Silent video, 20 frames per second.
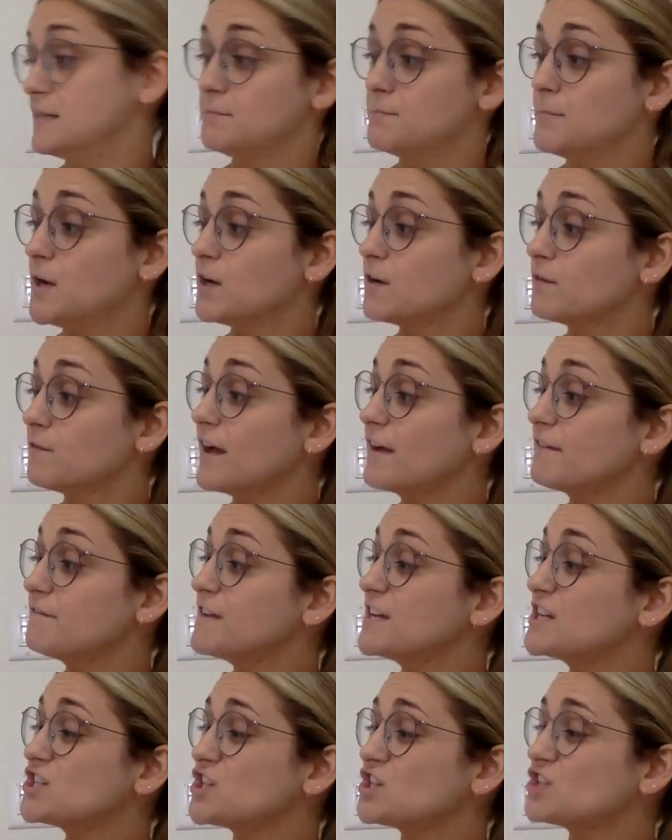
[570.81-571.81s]
Butterfly
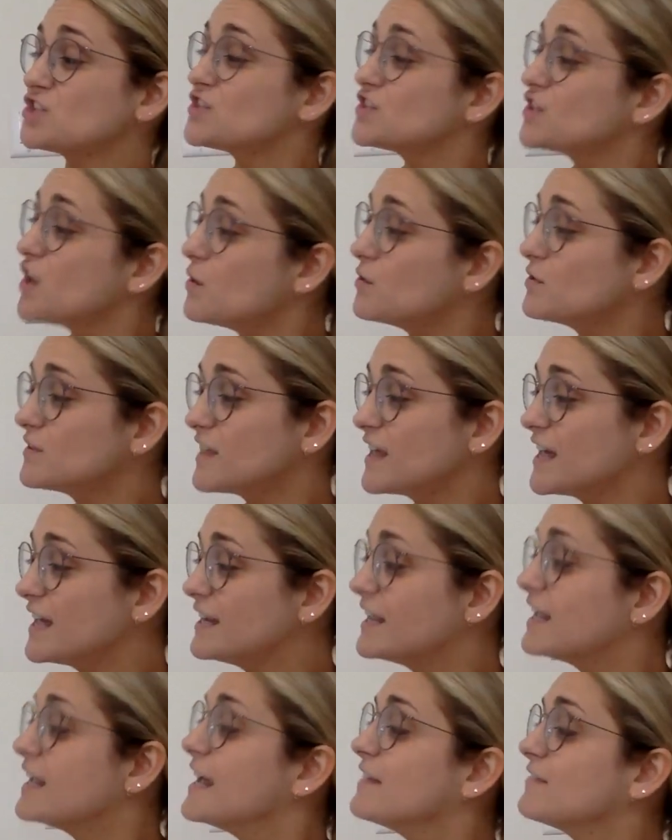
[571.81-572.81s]
fish are so
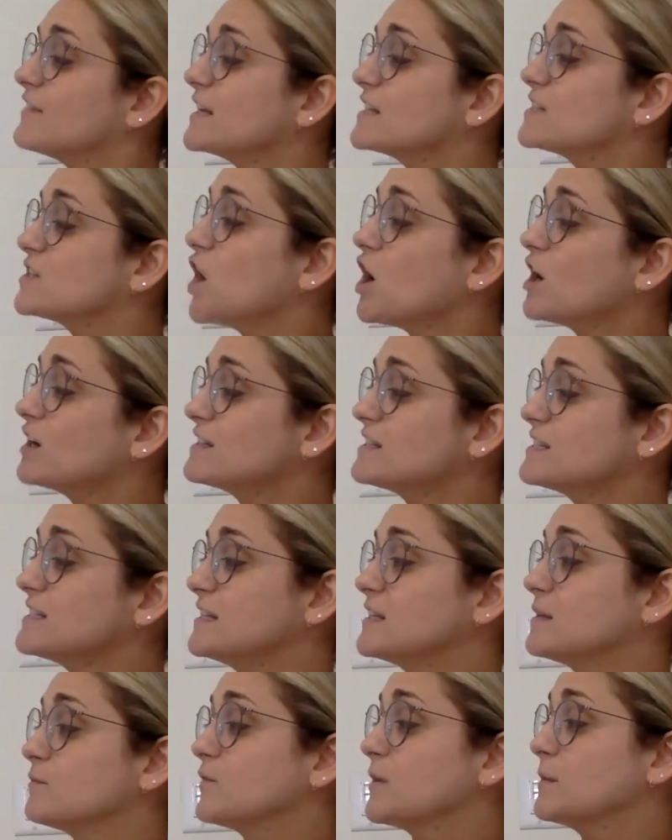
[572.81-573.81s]
thin that it's hard to
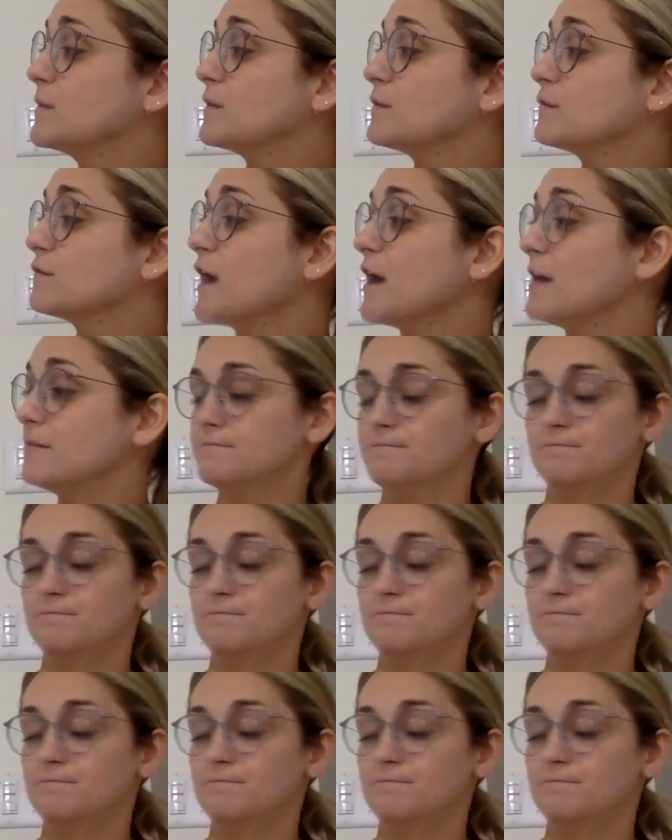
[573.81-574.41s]
see them from the front.